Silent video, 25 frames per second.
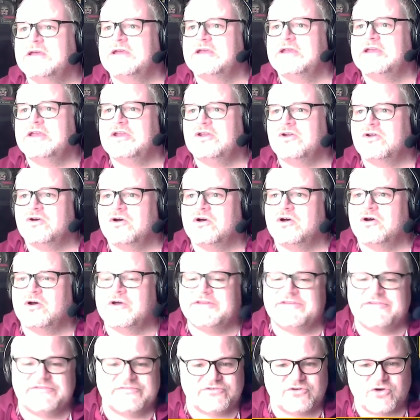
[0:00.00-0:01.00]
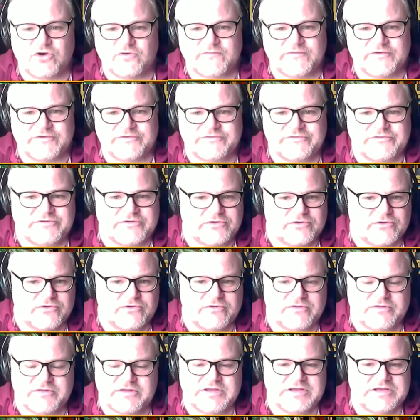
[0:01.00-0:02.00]
You know, he discovers, you
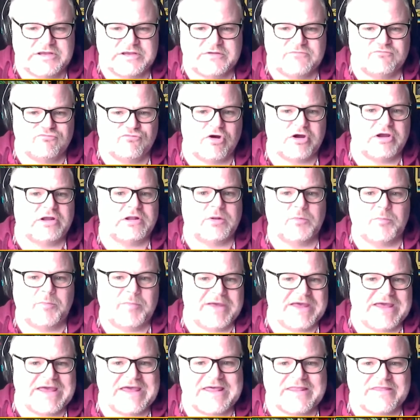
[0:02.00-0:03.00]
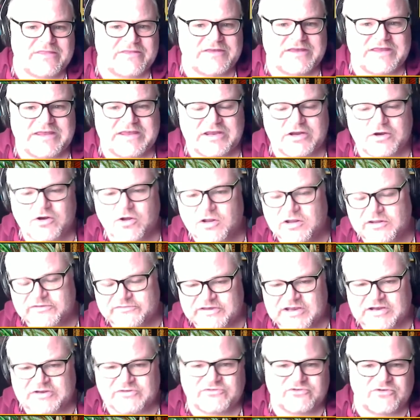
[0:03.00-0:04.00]
know, the royal bathing and all this
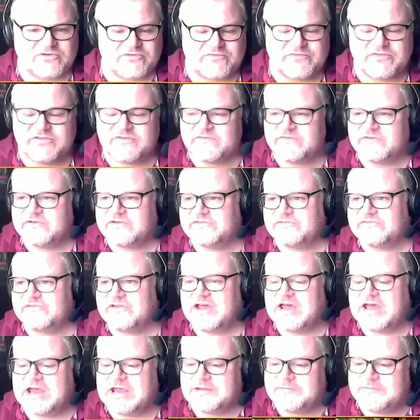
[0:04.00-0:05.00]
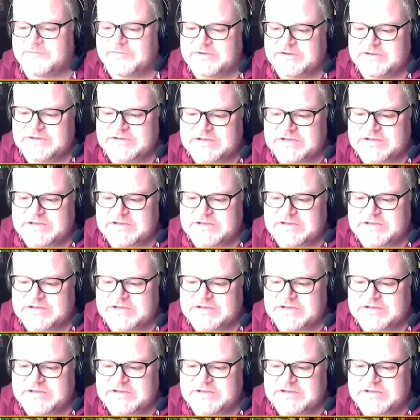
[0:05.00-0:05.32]
kind of stuff for the first time.